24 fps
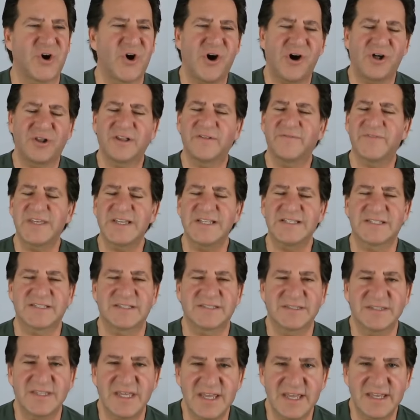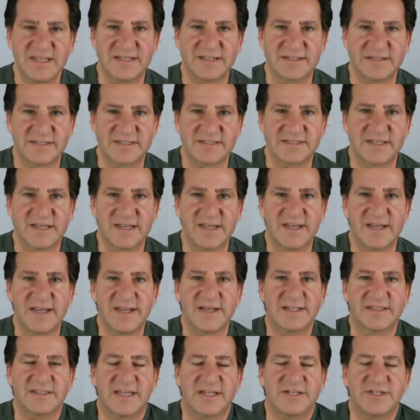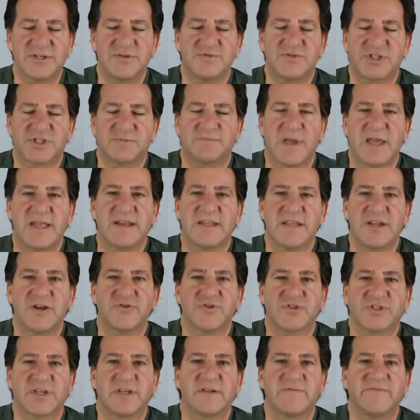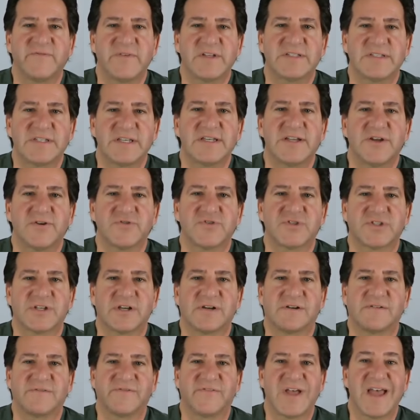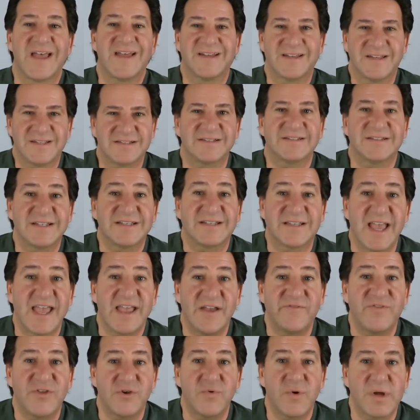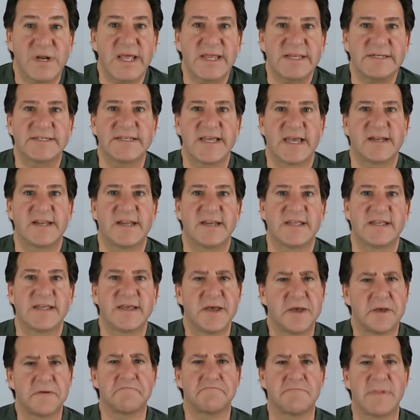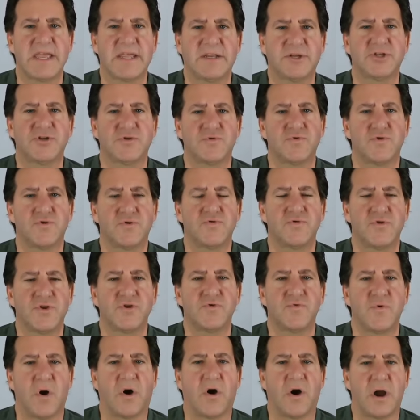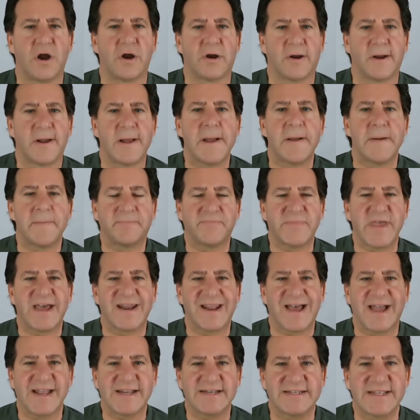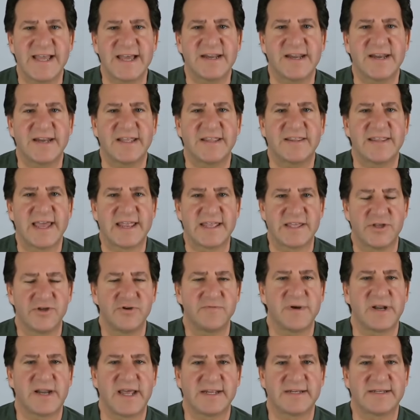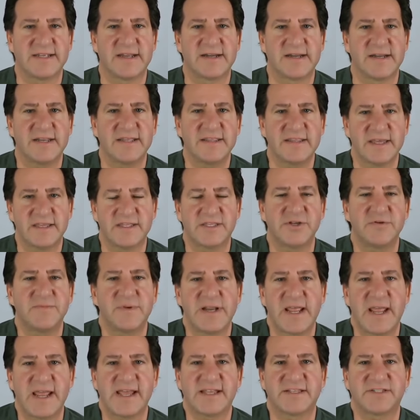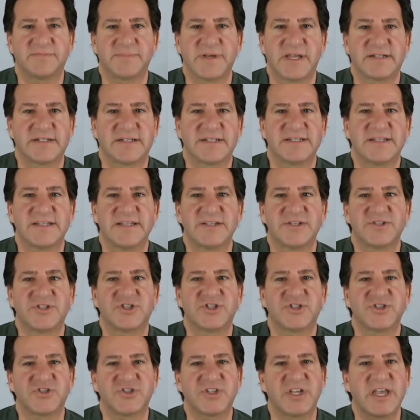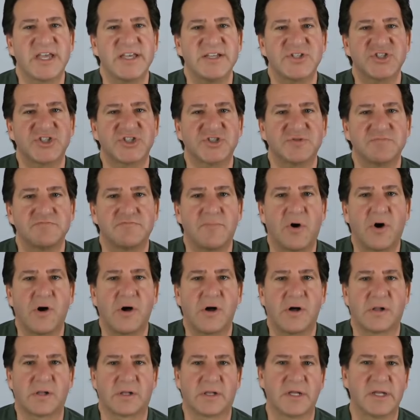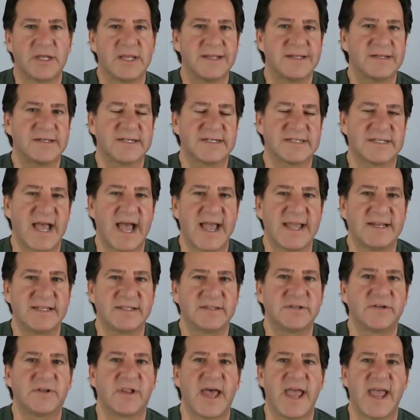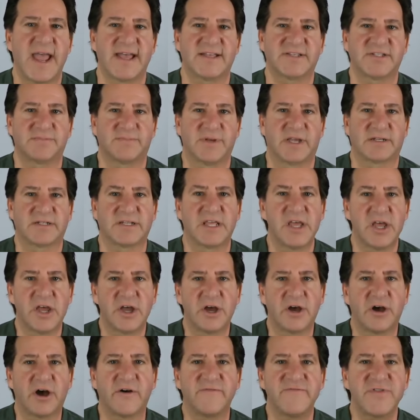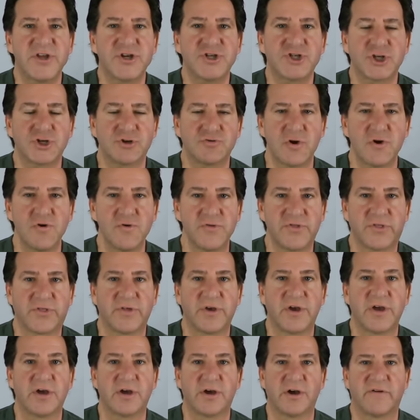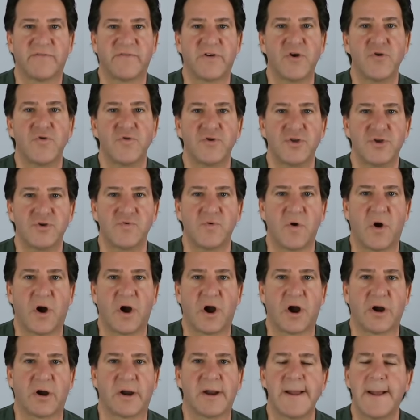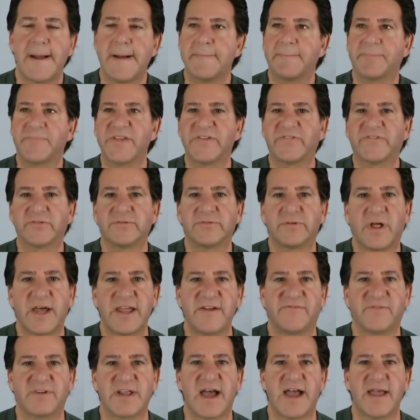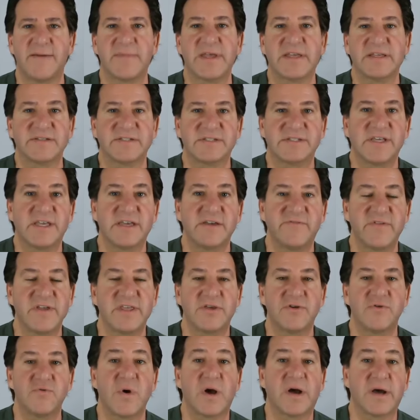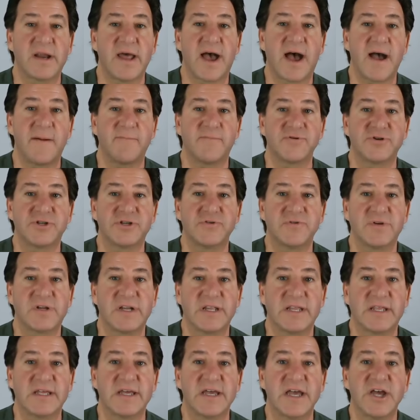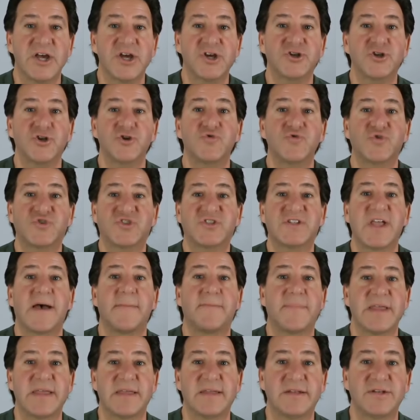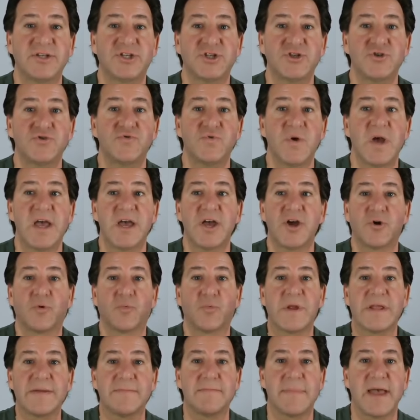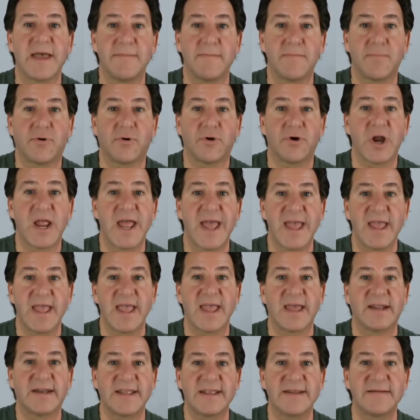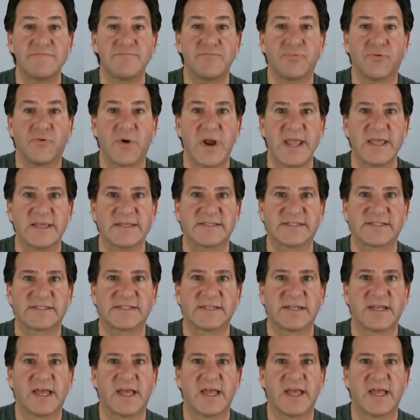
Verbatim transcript: all of these things that you spent years convincing yourself gave you an identity, made you who you are. That identity, that human identity, that human aspect is just a small, tiny little aspect of the truth of who you are, this lifetime is giving you an opportunity to step into, remember, and embrace